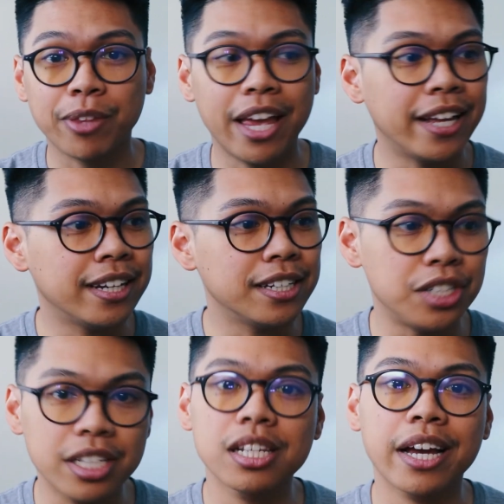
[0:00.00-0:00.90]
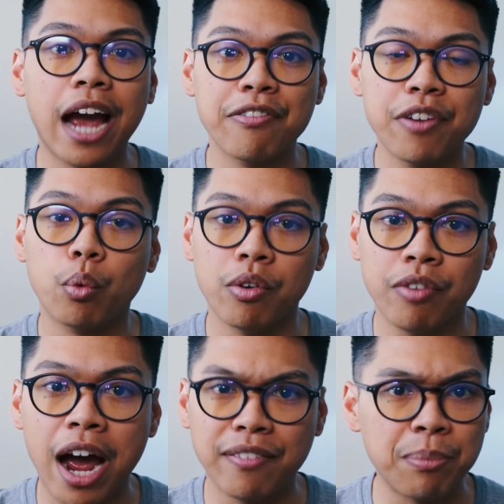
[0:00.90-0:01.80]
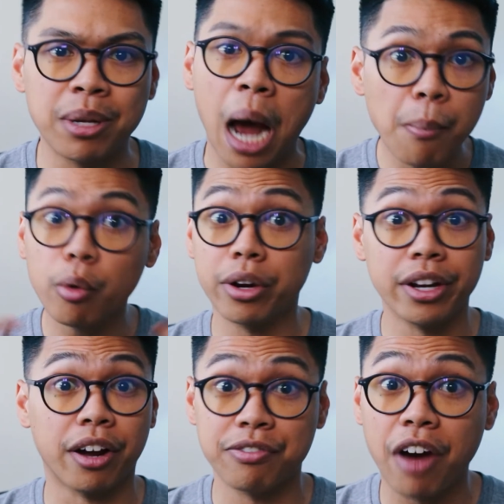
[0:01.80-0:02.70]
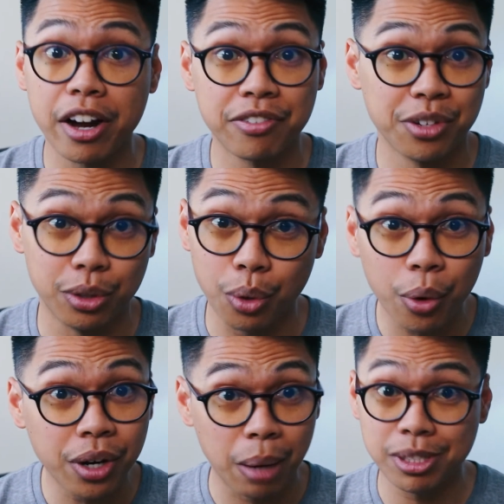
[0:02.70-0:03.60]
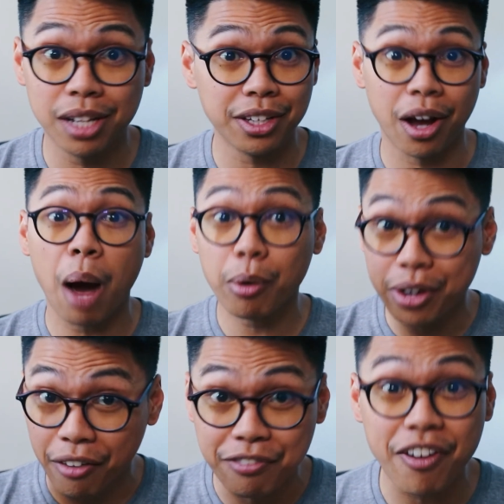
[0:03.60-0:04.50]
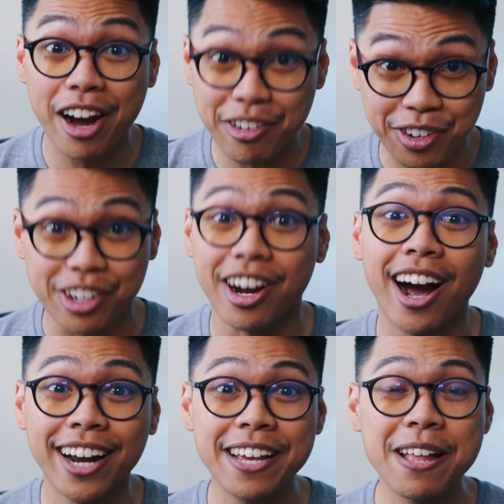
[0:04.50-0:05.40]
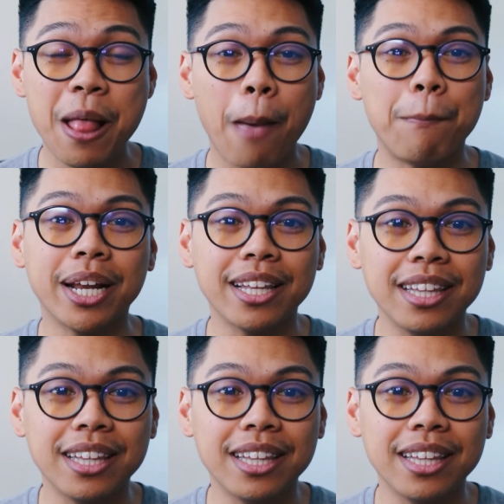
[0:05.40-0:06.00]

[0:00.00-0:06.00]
And just like I felt revived, I mean, I'm already on fire for the Lord. I'm telling you, I'm already on fire for God, but it